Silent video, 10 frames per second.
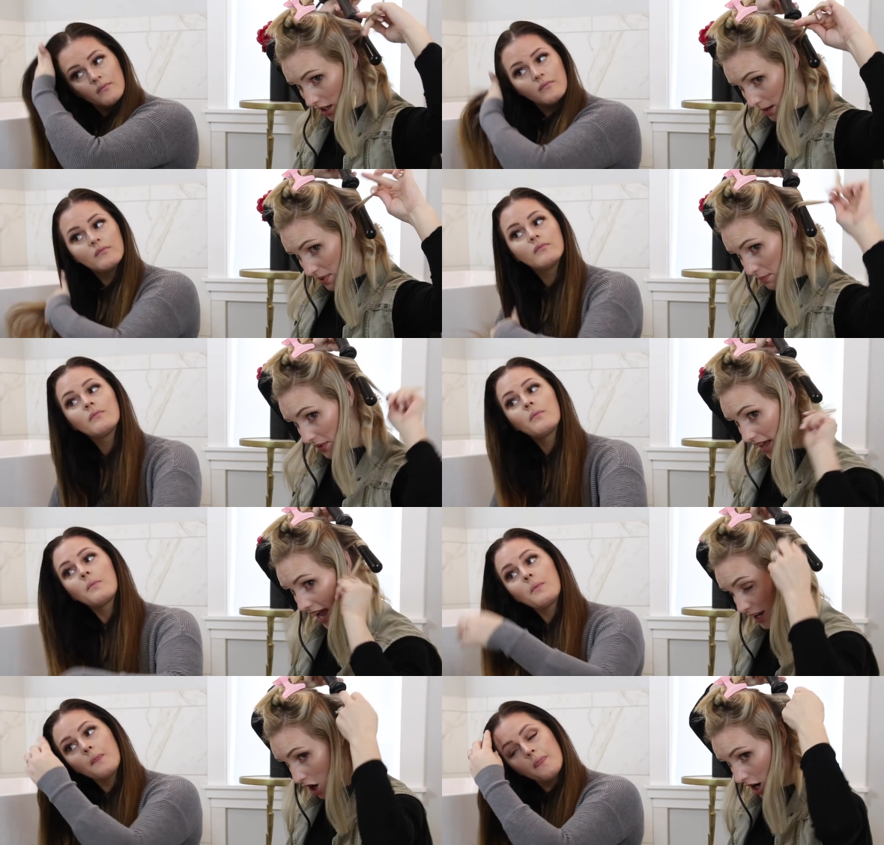Speaker 1: a lot of people
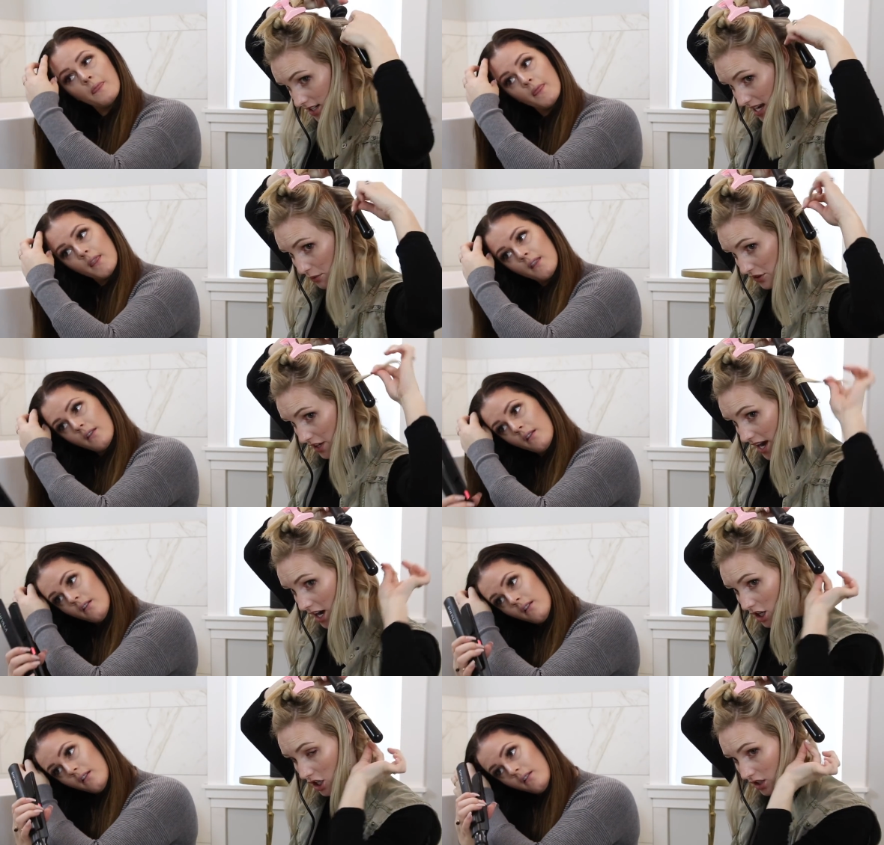that had a hard time with their
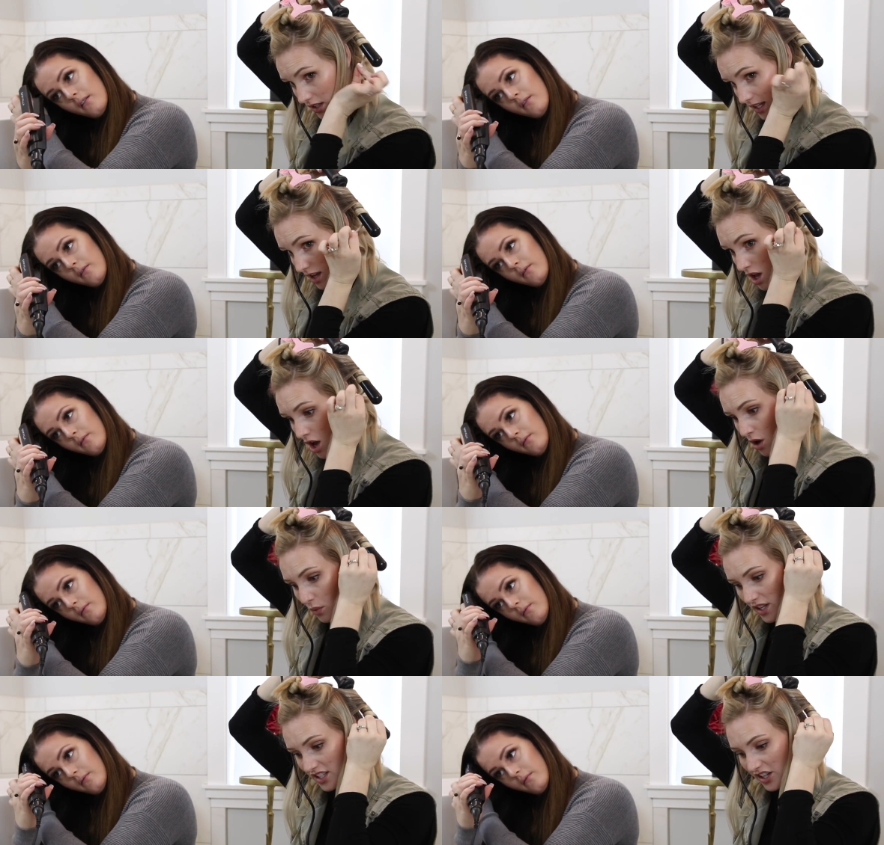hair curling
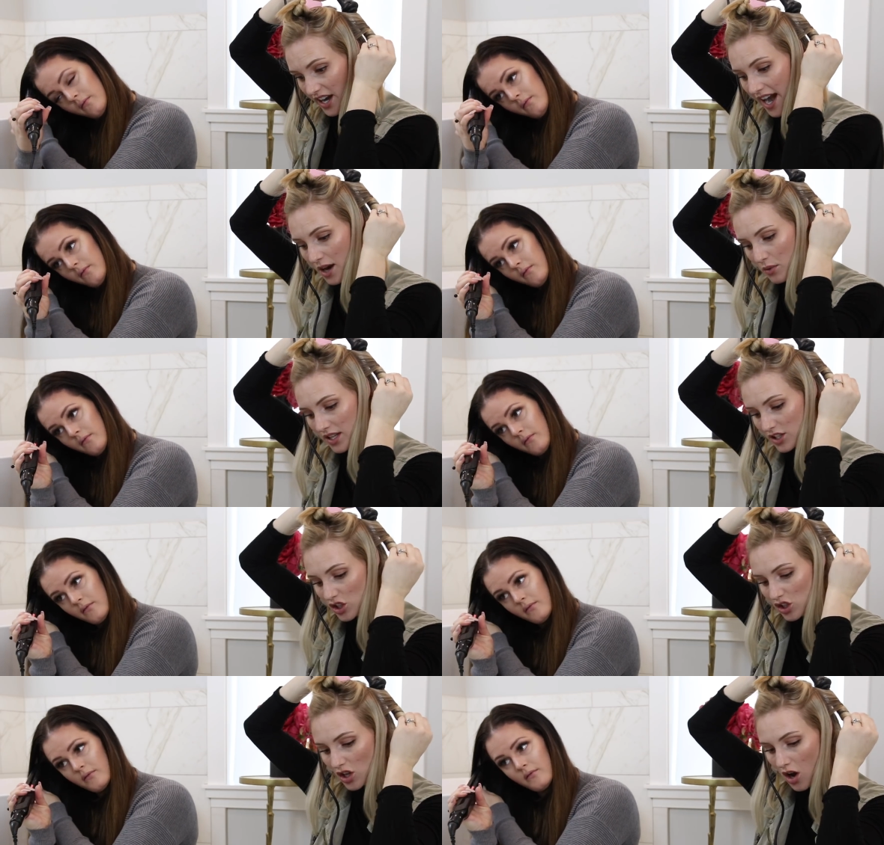was their hair
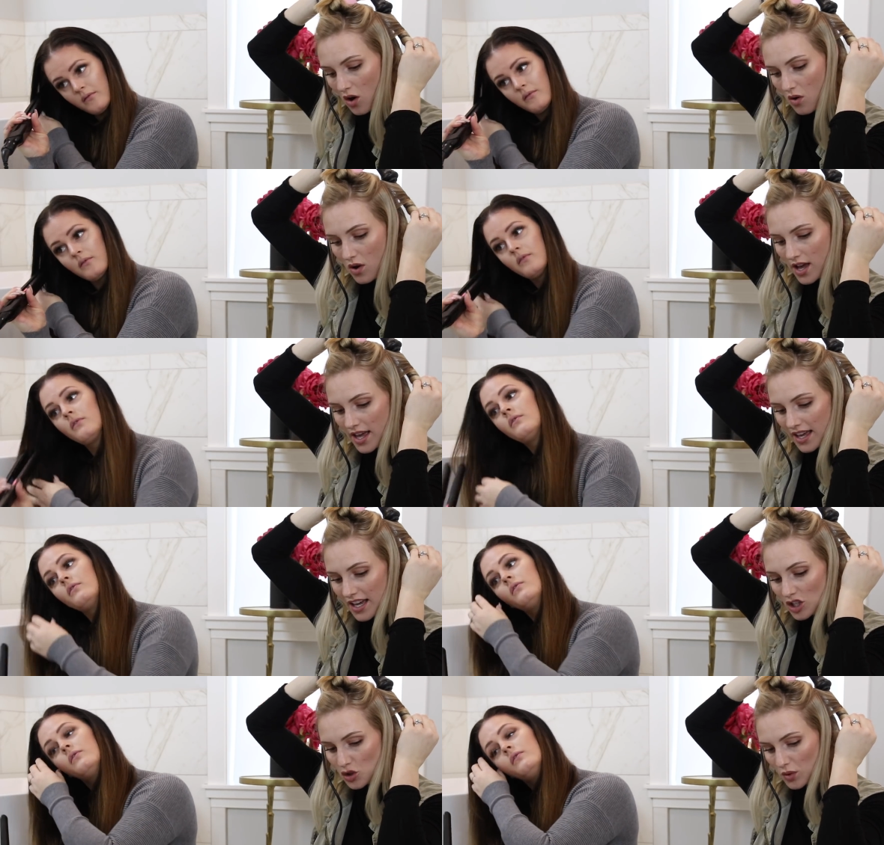was so
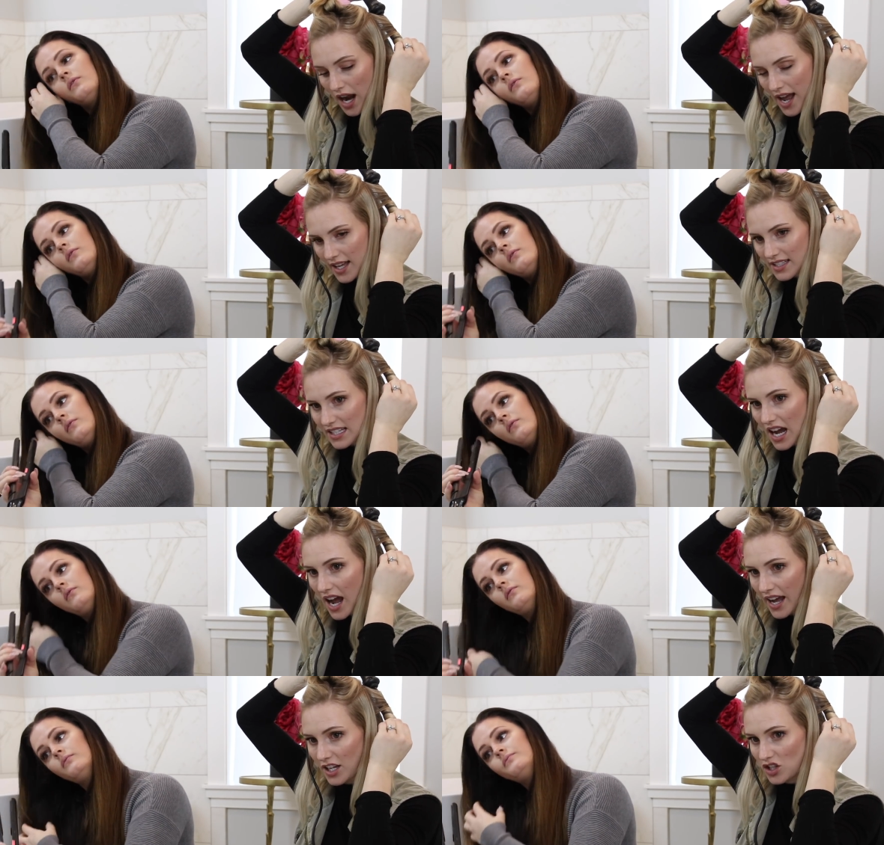dry and
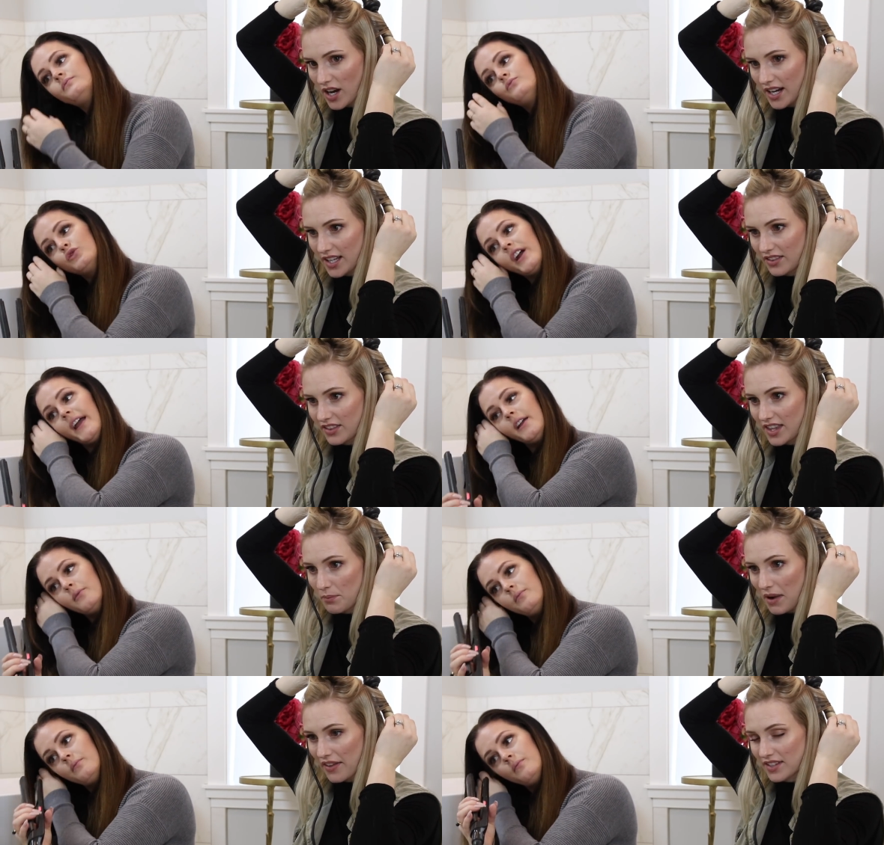dehydrated, right,
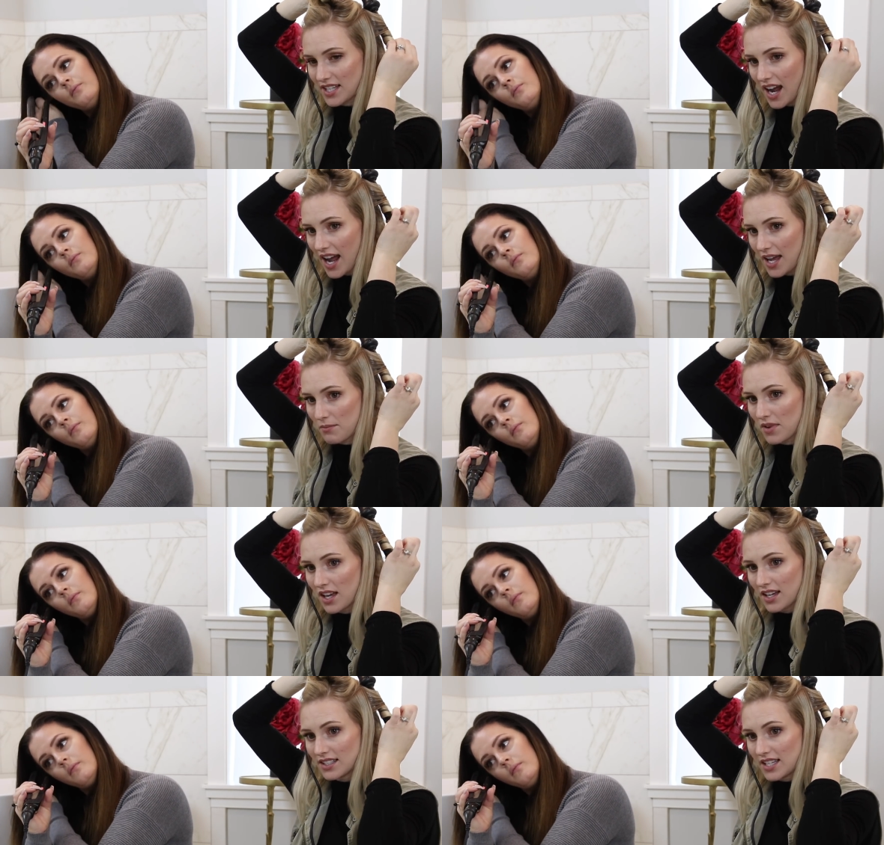that by the time
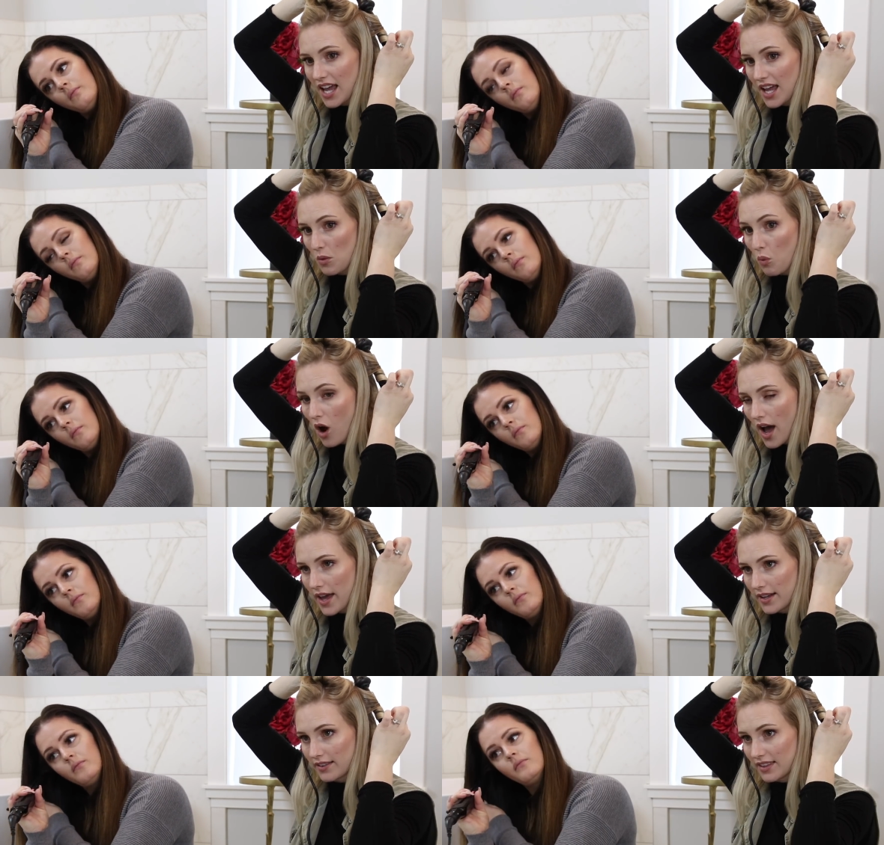day
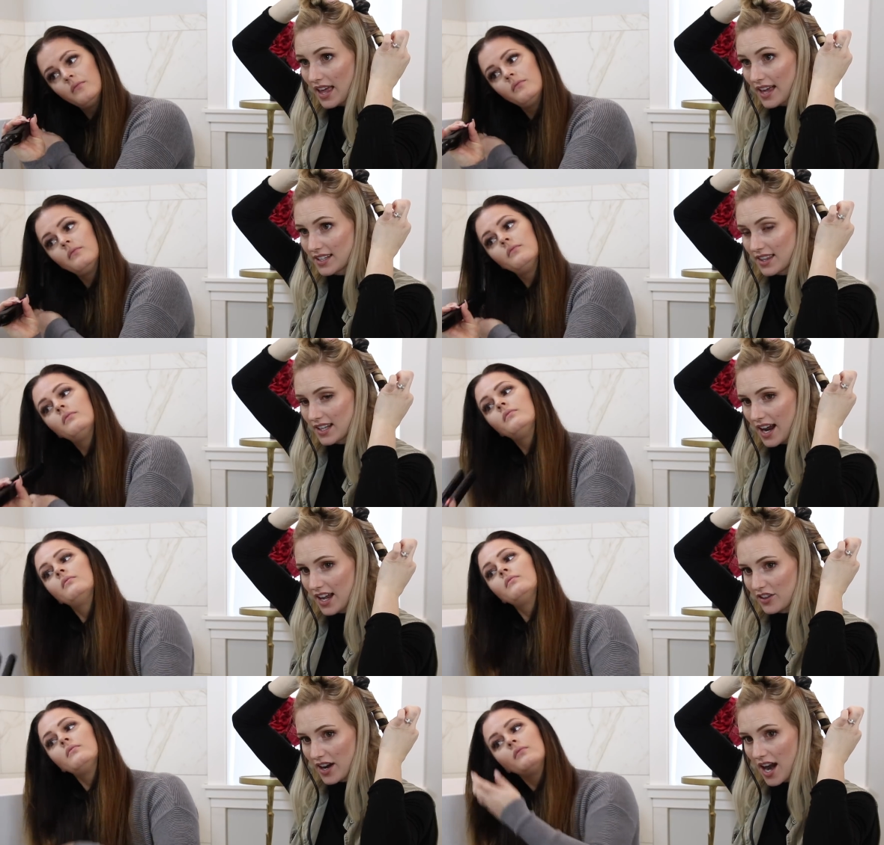one, the end of the
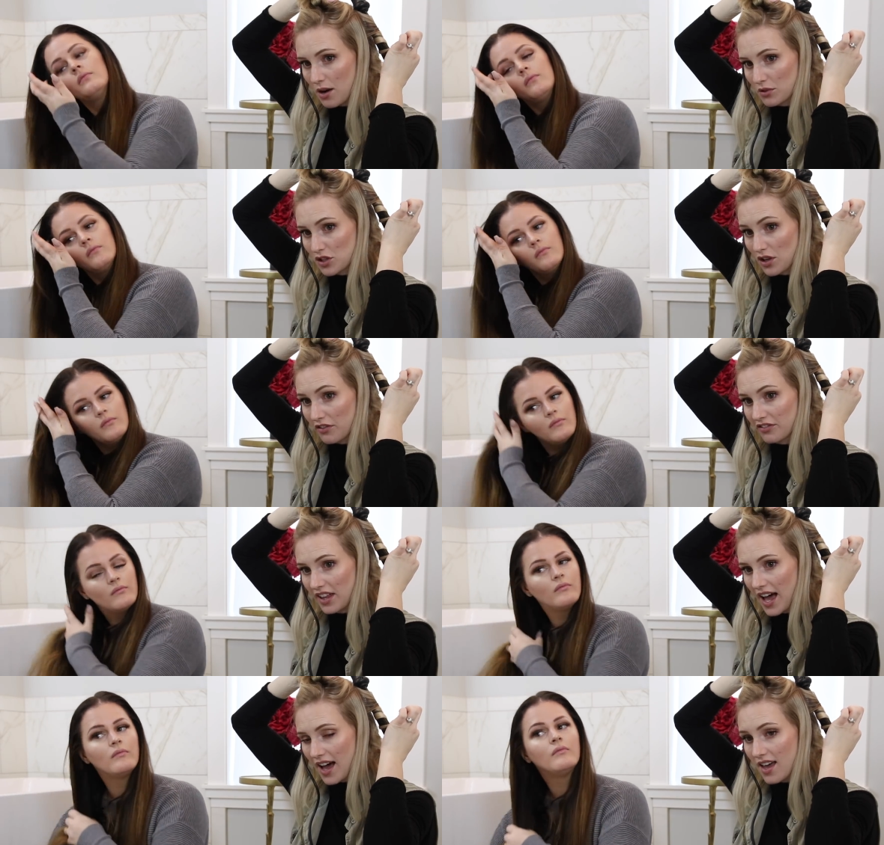night, their hair was so
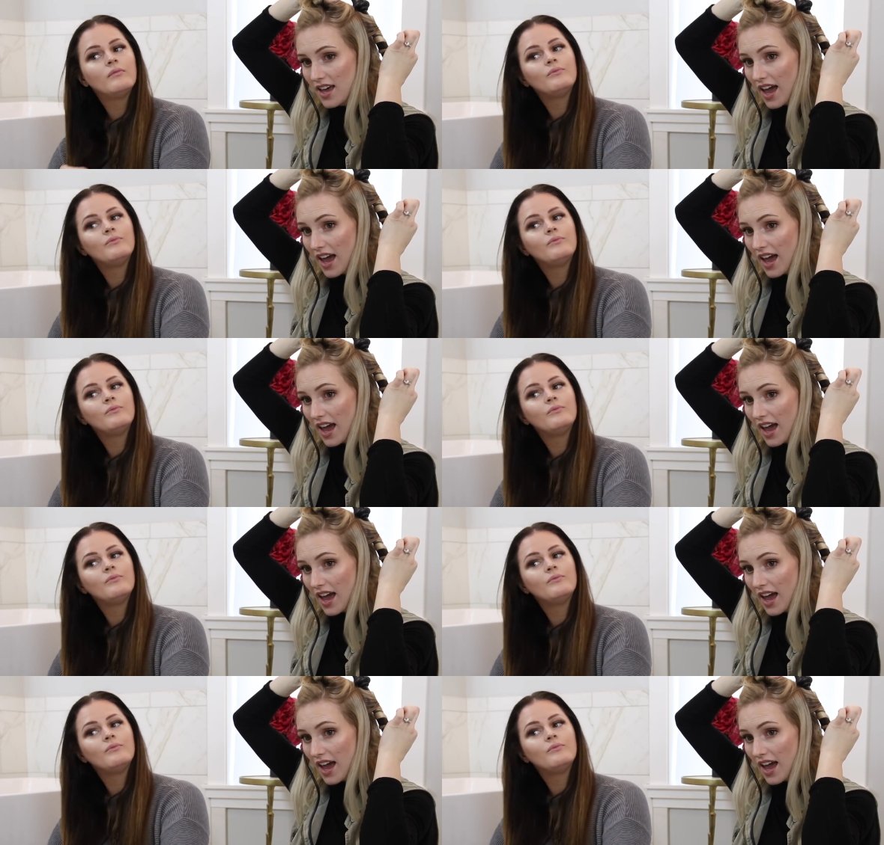flat.